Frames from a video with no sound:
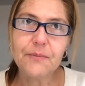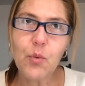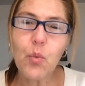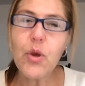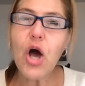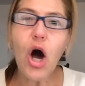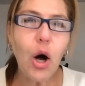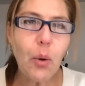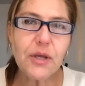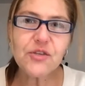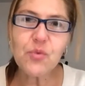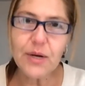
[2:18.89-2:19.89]
we
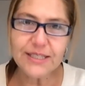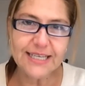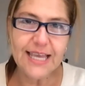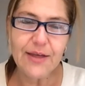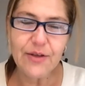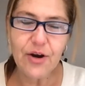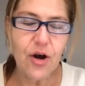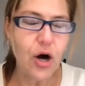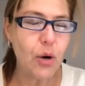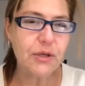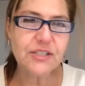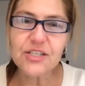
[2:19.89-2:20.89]
always went together,
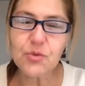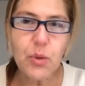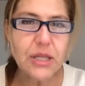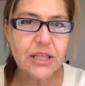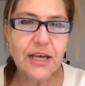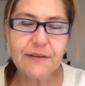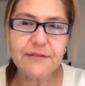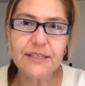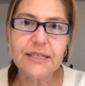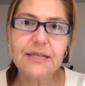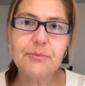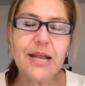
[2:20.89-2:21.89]
always, because we loved
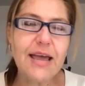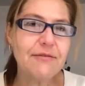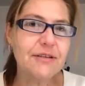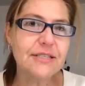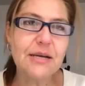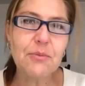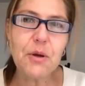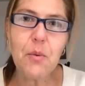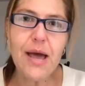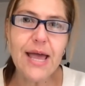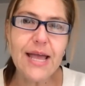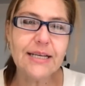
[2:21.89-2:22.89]
it. But every time we
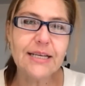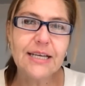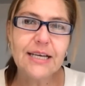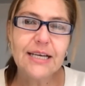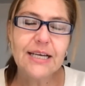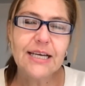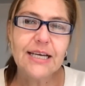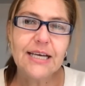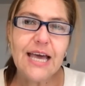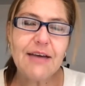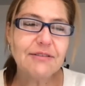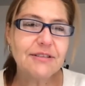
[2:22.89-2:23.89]
went,
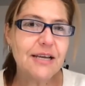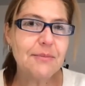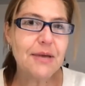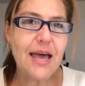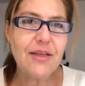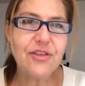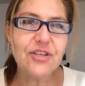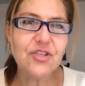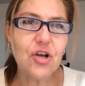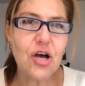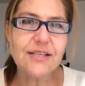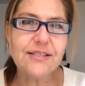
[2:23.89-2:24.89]
every time Kathy
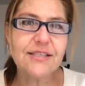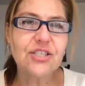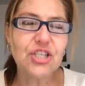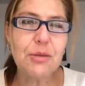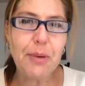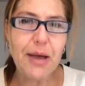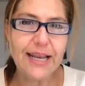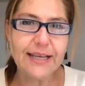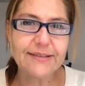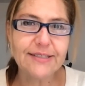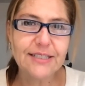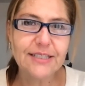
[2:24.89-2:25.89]
saw us, she
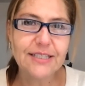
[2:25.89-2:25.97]
panicked.